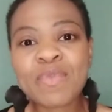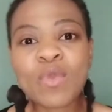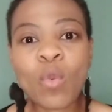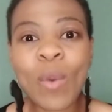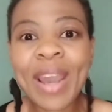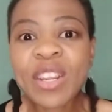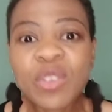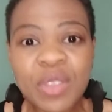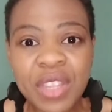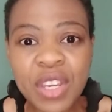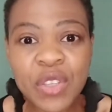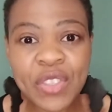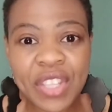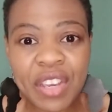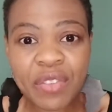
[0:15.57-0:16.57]
Why do
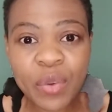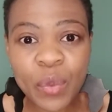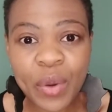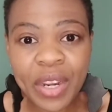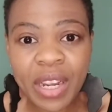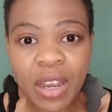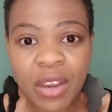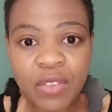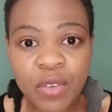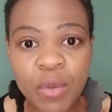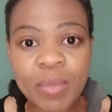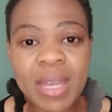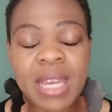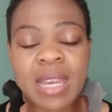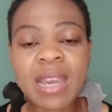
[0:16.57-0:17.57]
things never work out for
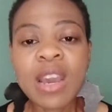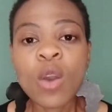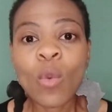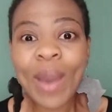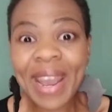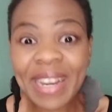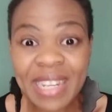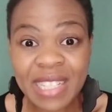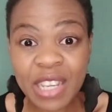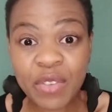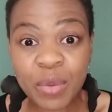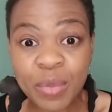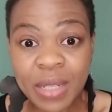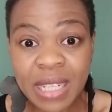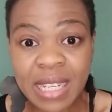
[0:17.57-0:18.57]
me? Why does
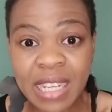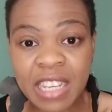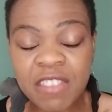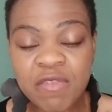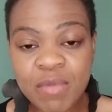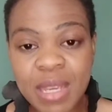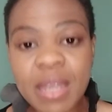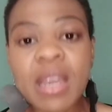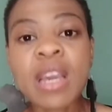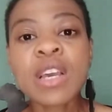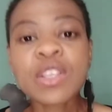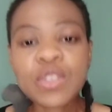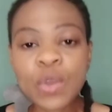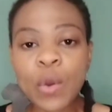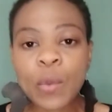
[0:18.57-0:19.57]
everybody leave me?
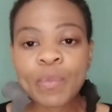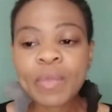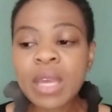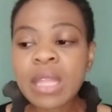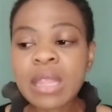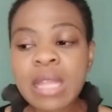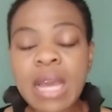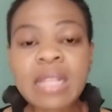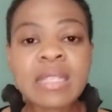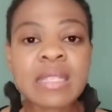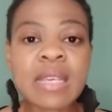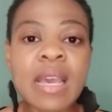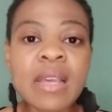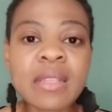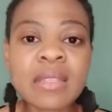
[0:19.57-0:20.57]
So in that
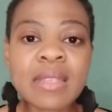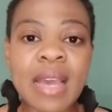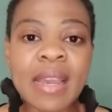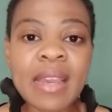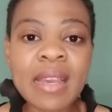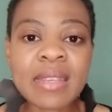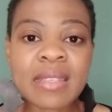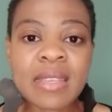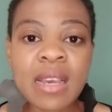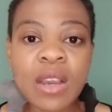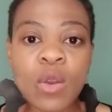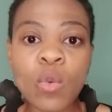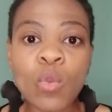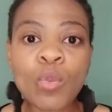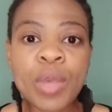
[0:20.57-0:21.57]
sense, I guess
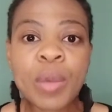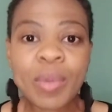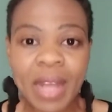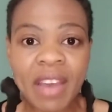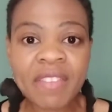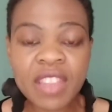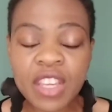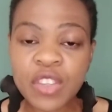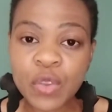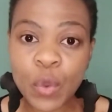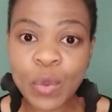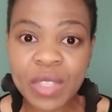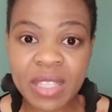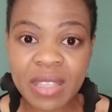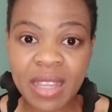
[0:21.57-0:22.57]
people have these
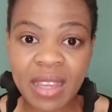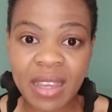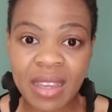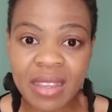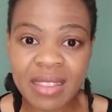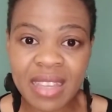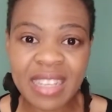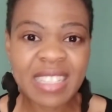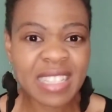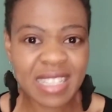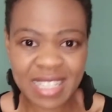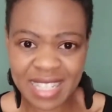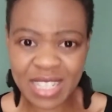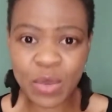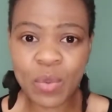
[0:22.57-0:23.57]
thoughts and they just
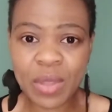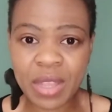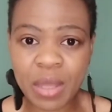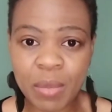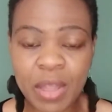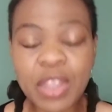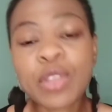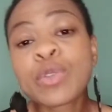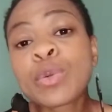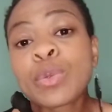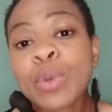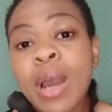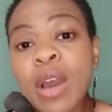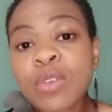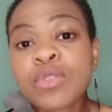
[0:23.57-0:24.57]
stick with them and they don't know
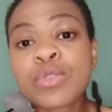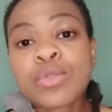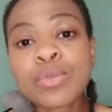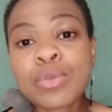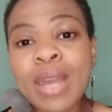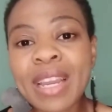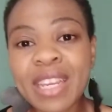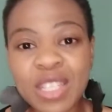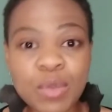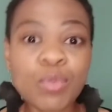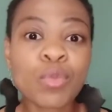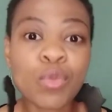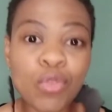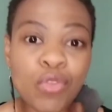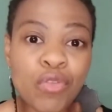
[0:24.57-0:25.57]
how to, I guess,
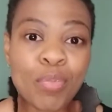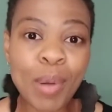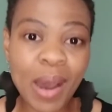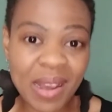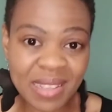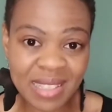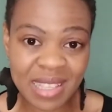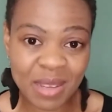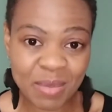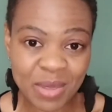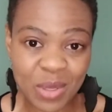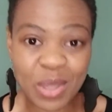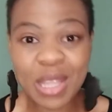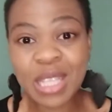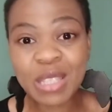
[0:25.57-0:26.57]
move past them. So
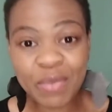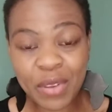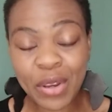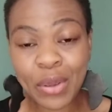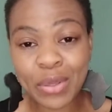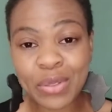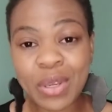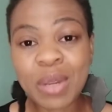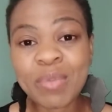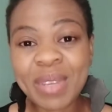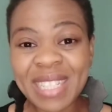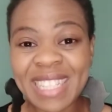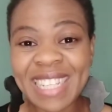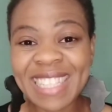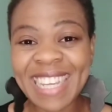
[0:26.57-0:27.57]
this video is going to be
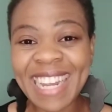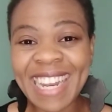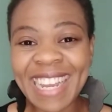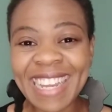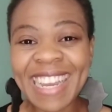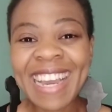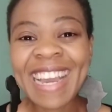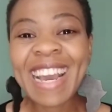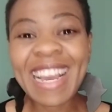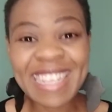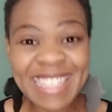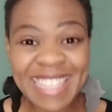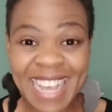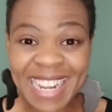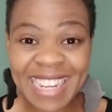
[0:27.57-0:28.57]
detailing
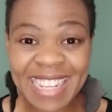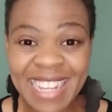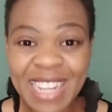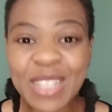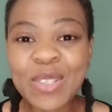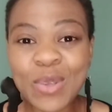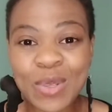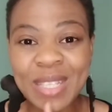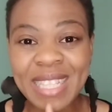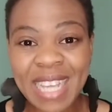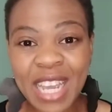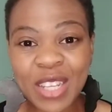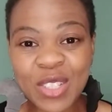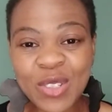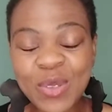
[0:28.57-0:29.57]
exactly that, so stay
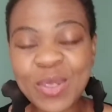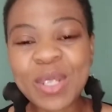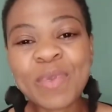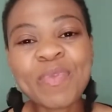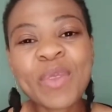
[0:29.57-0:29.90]
tuned.